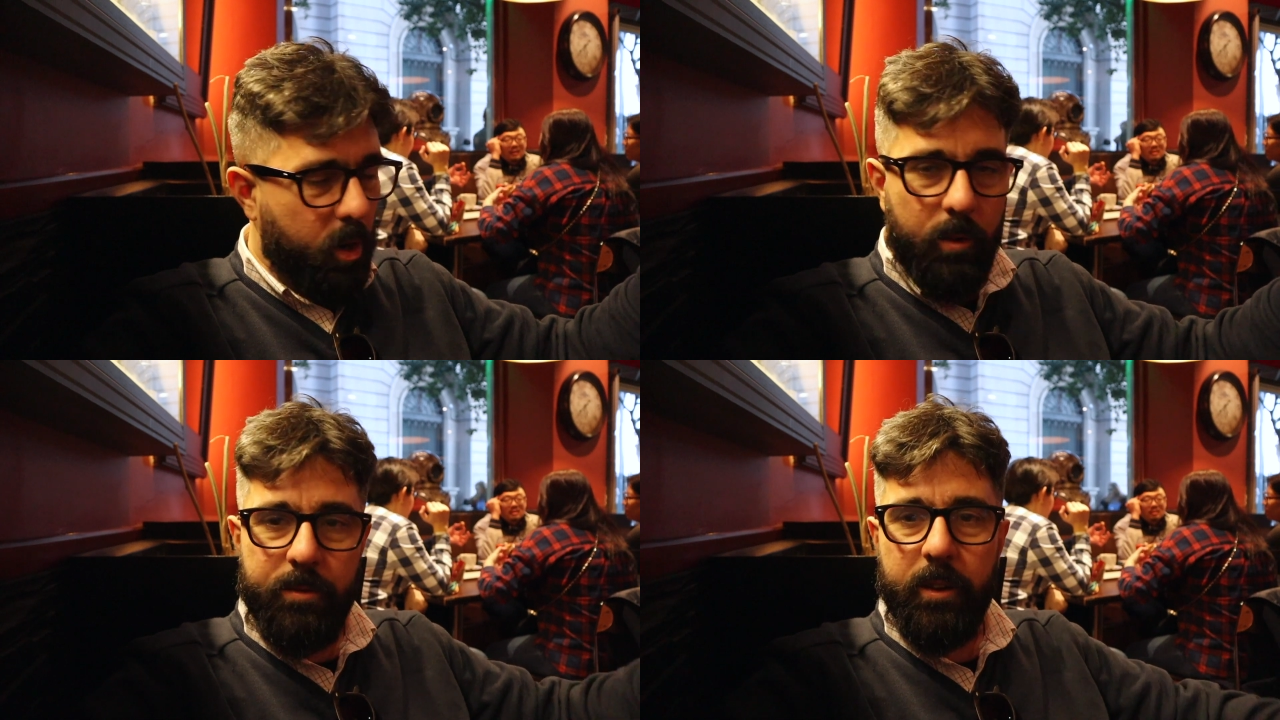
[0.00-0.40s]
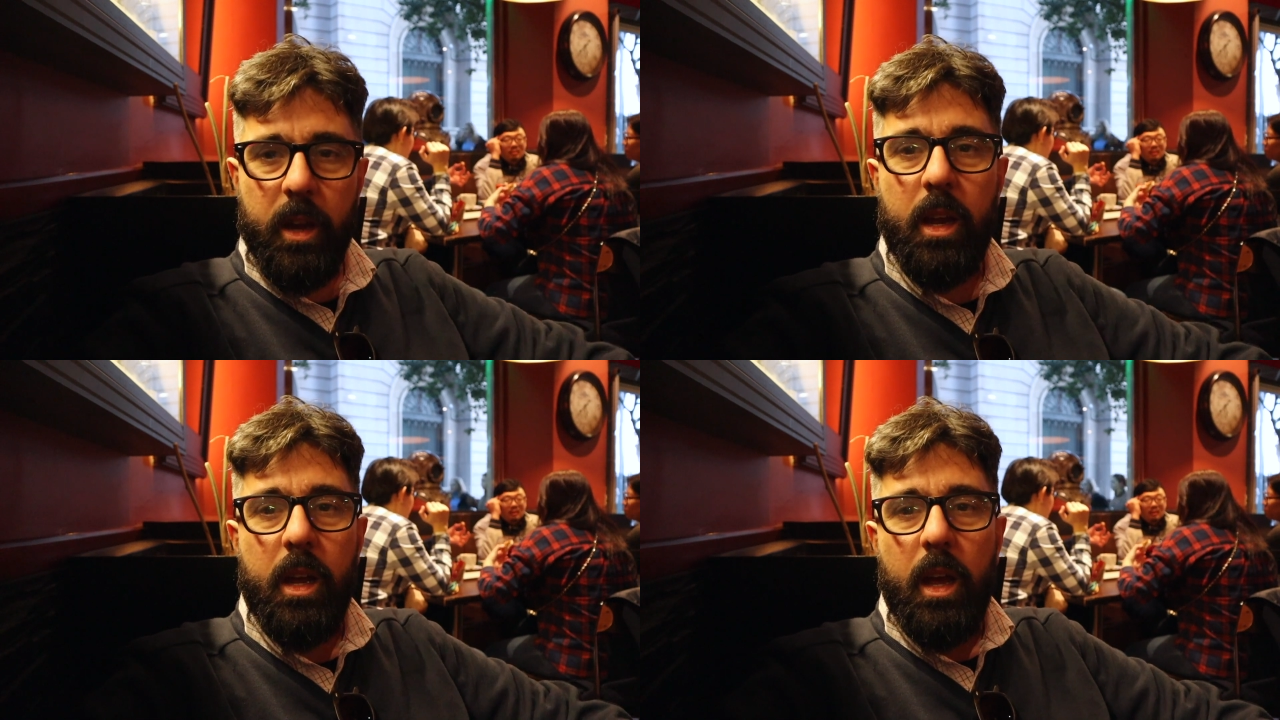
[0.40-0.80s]

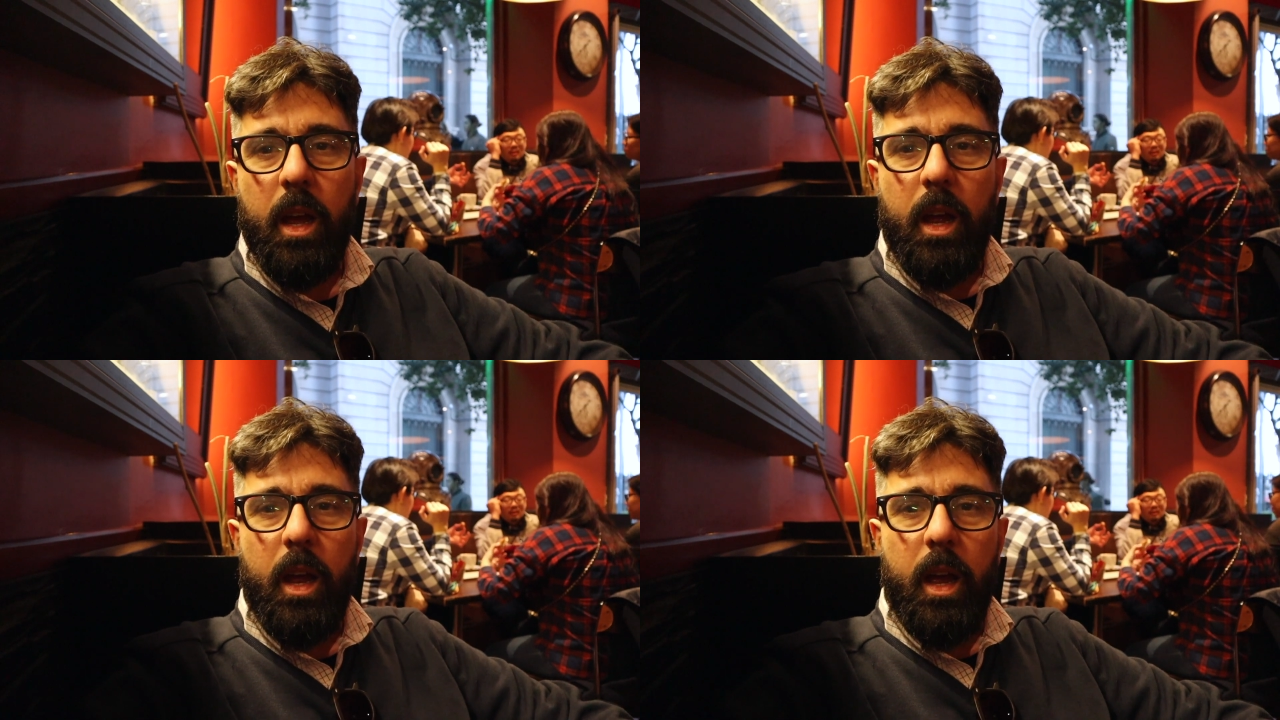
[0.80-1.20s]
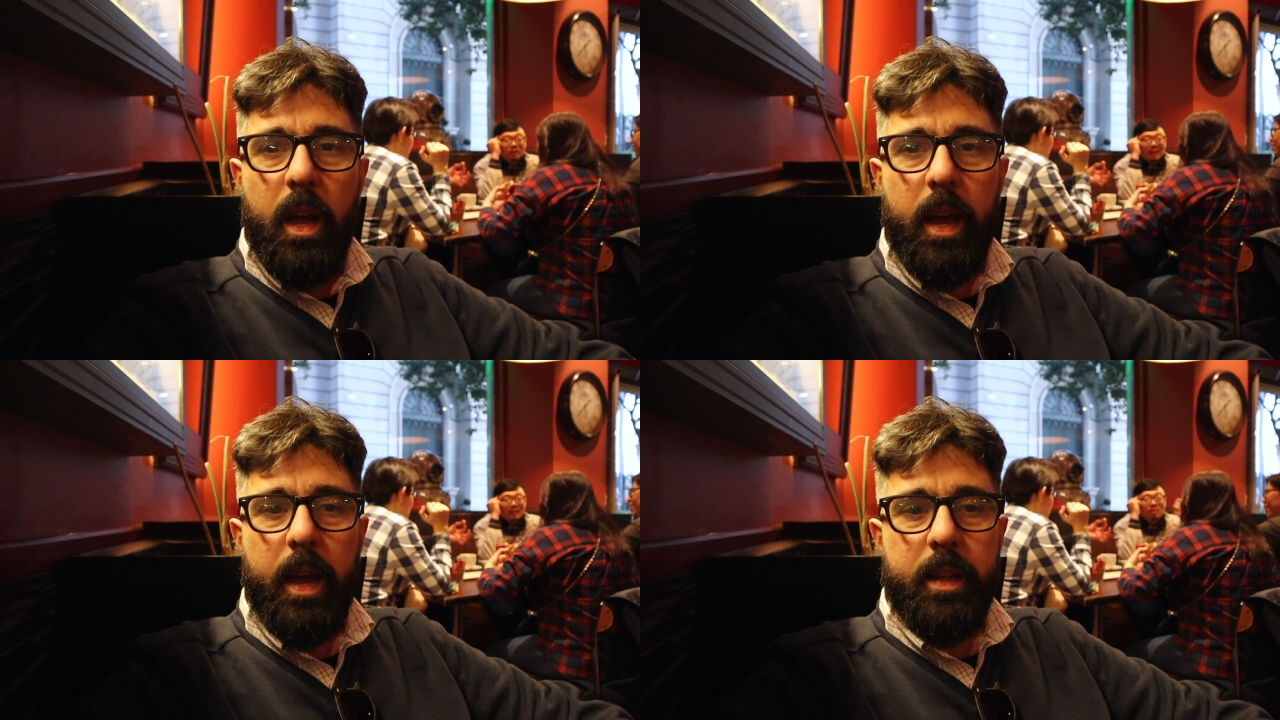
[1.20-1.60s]
comfy
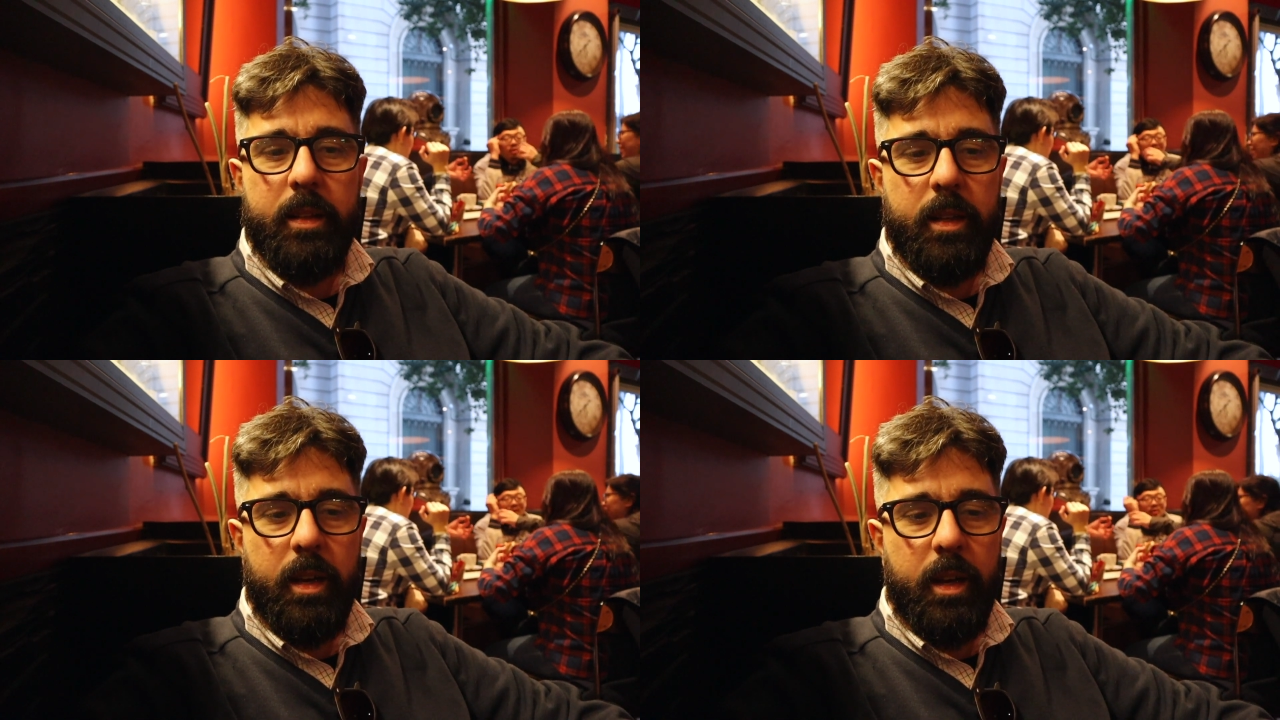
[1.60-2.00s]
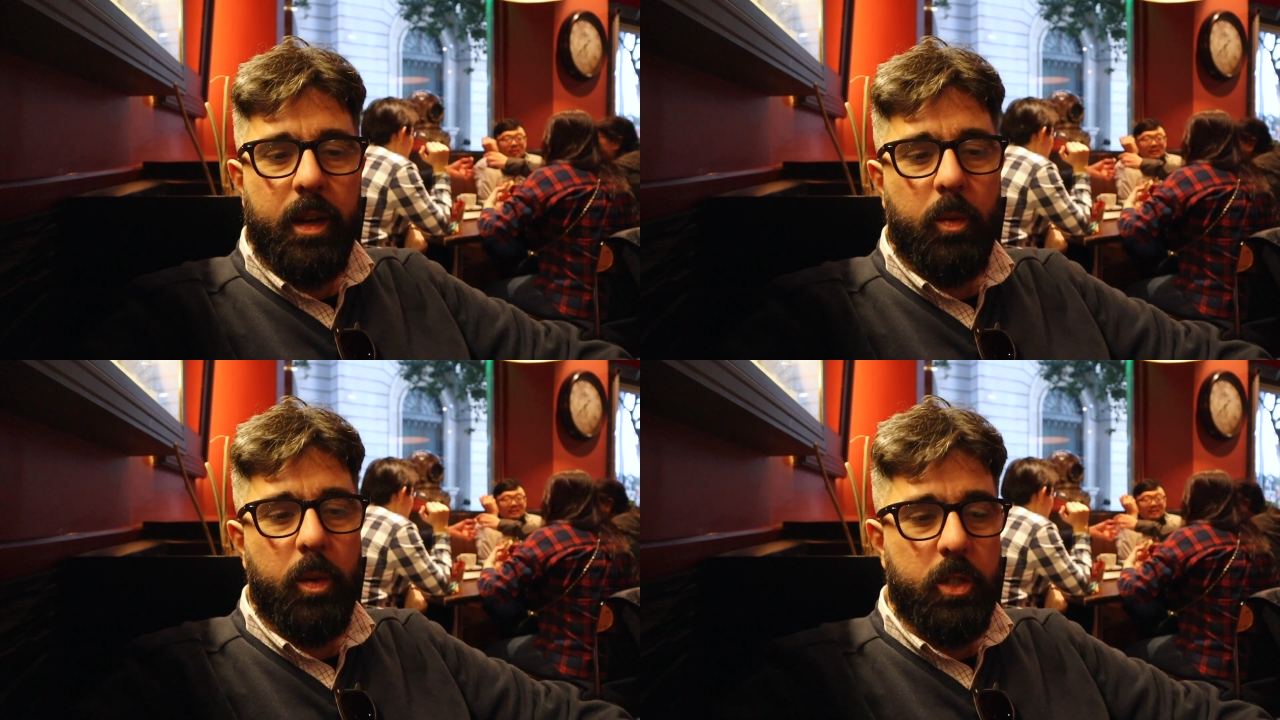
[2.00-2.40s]
and
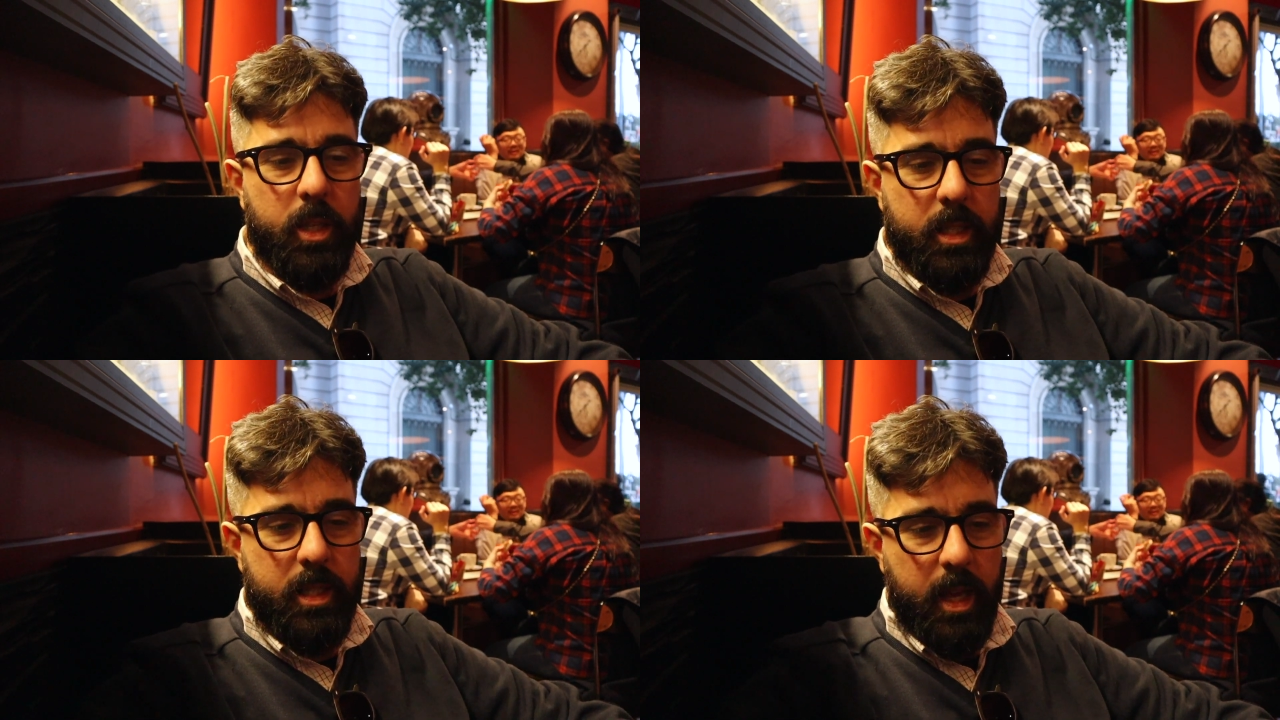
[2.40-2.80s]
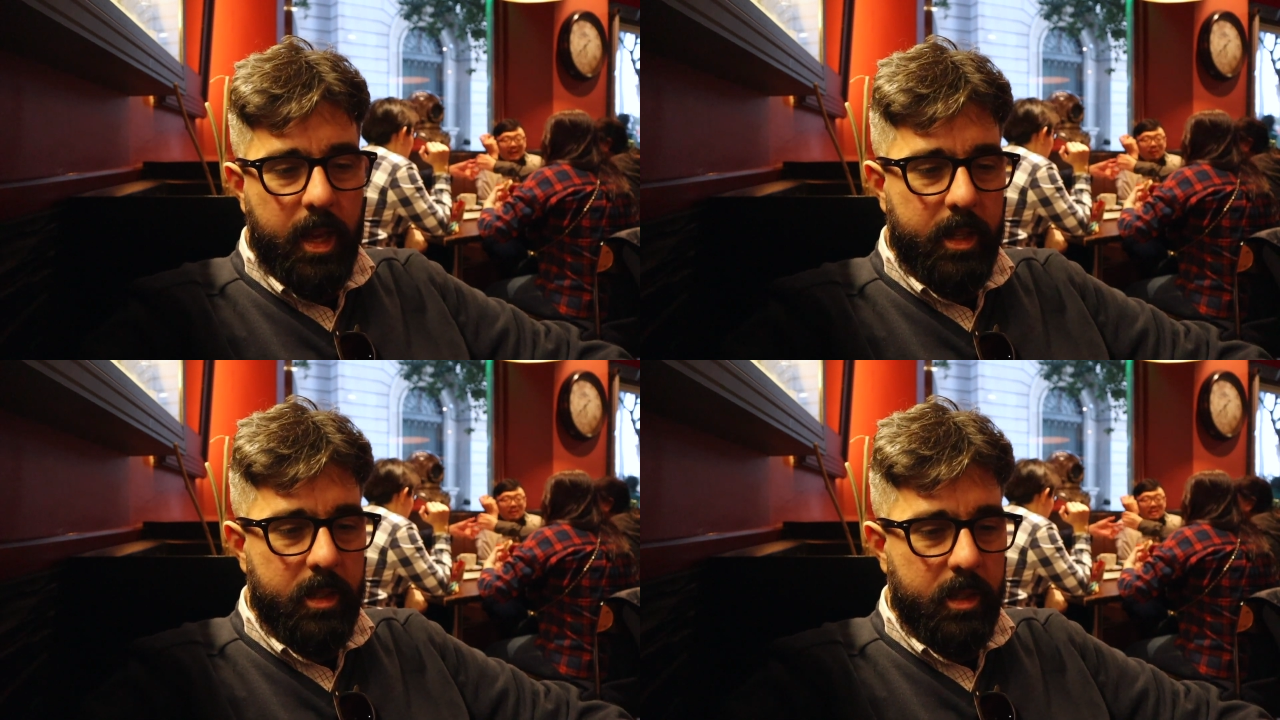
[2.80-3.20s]
we just
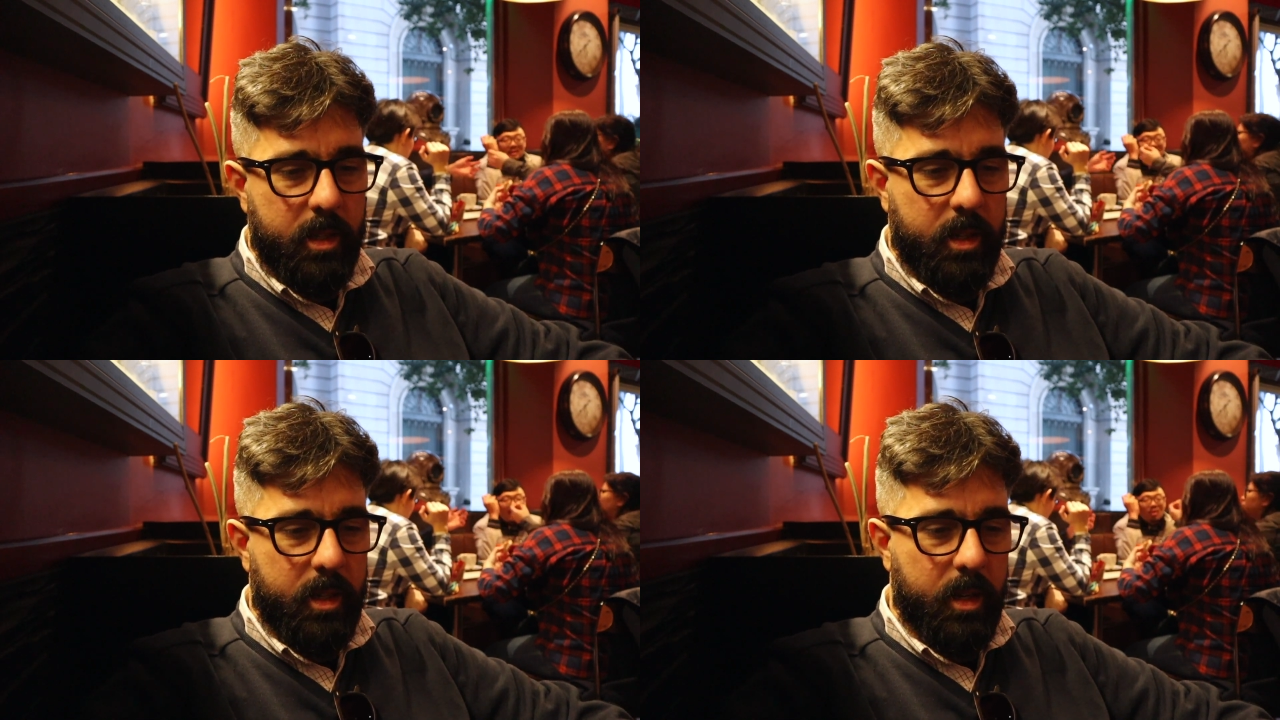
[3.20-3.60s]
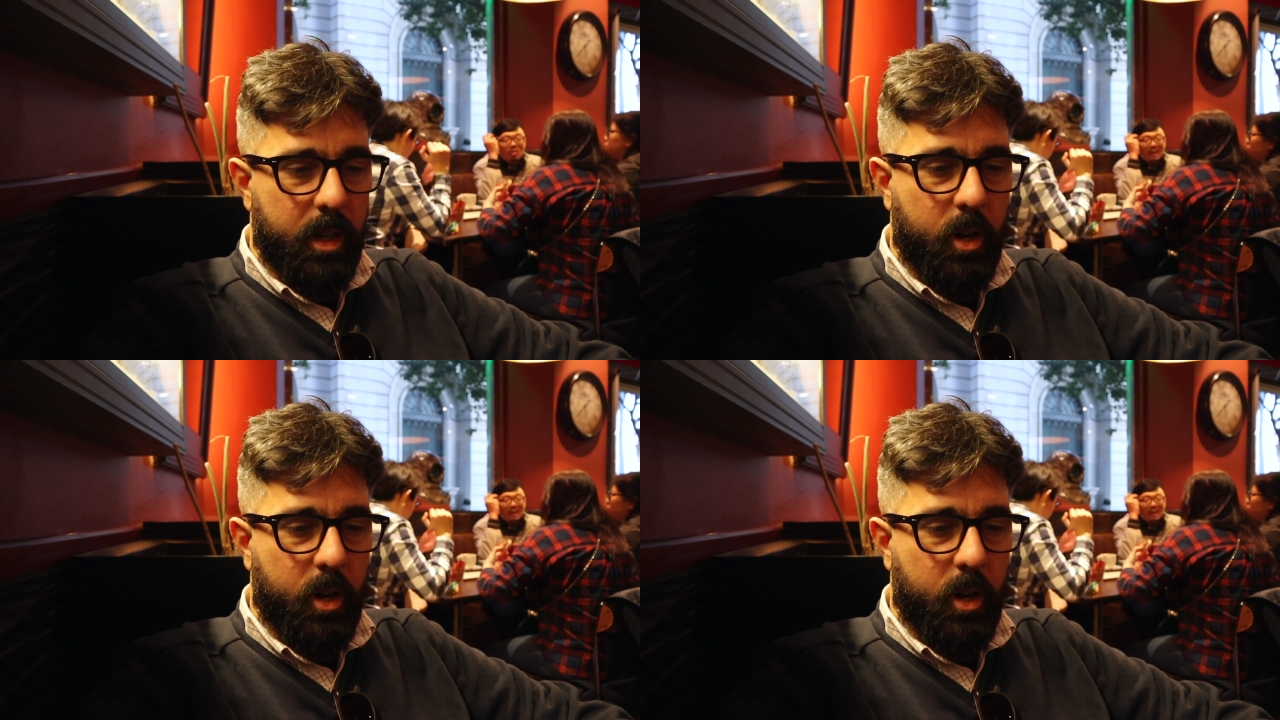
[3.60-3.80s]
had a